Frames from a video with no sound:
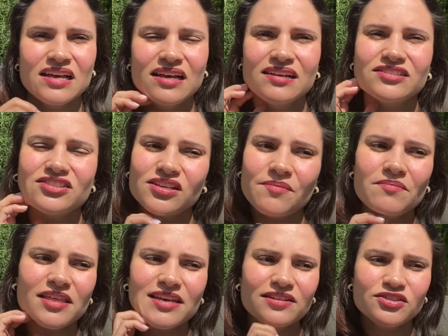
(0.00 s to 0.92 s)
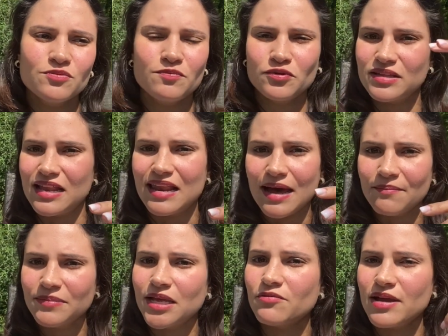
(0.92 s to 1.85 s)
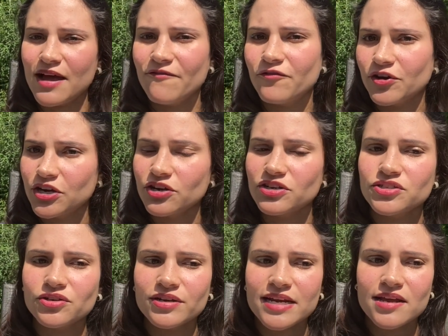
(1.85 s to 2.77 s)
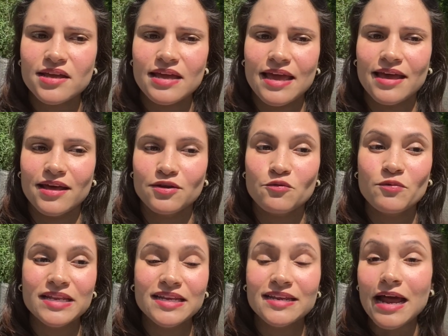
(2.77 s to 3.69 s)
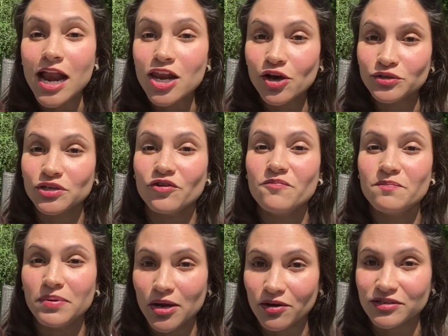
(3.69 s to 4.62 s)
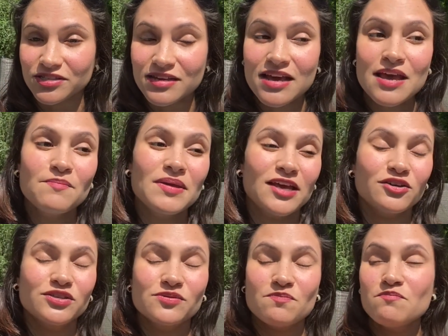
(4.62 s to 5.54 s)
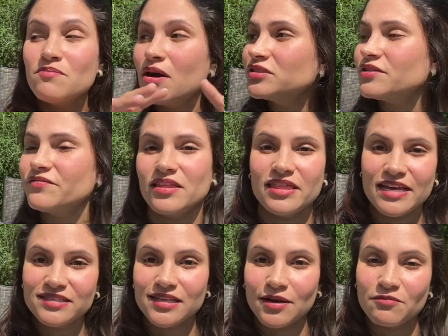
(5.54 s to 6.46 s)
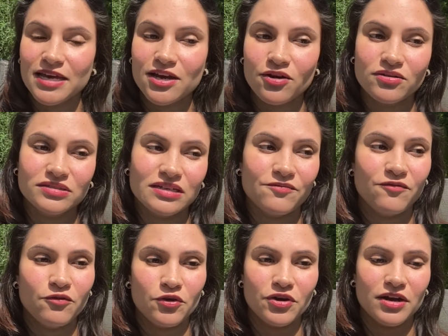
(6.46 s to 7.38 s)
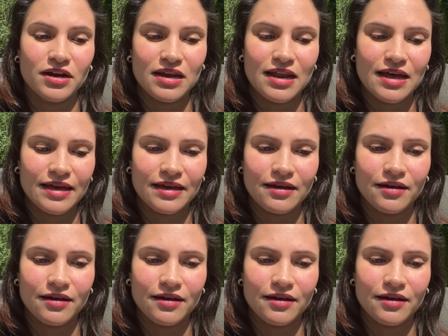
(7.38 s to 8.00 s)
something to put the lamp that we have for nurturing, and we need a lot of plugs because most of the things that we got for like